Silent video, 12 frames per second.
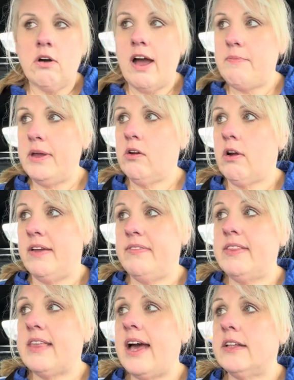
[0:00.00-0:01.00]
I've been
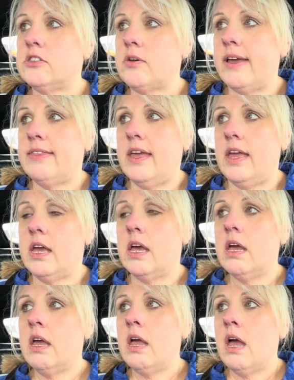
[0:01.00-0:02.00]
craving that. So I think
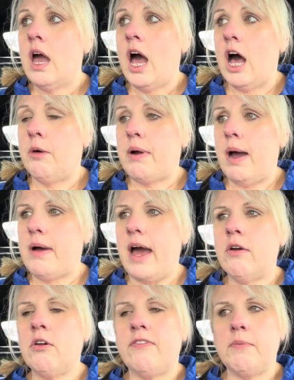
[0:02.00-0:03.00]
I'll probably, I
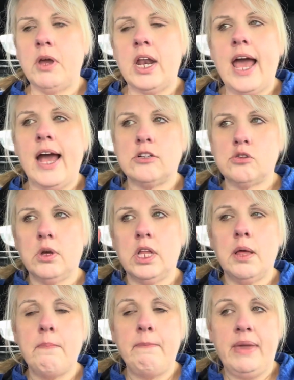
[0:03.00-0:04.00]
don't know if I'm going to actual
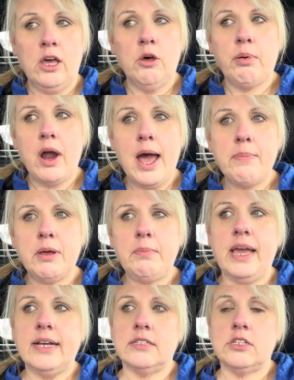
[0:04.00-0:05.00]
meal prep
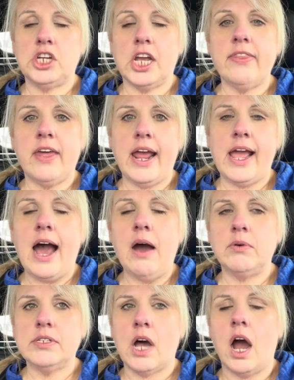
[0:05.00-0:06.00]
because the chicken that I got
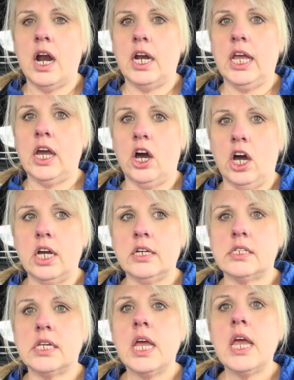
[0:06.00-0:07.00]
was already
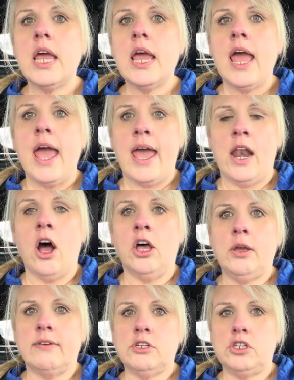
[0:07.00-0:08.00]
cooked and all
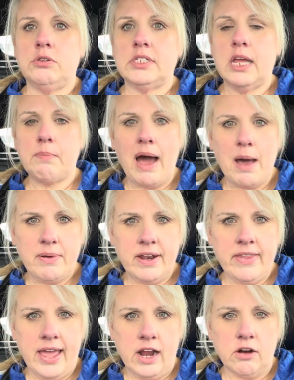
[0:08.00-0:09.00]
you have to do is like pop it in
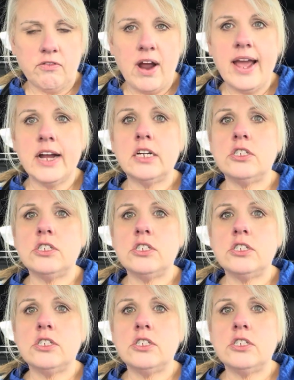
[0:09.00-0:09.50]
the air fryer.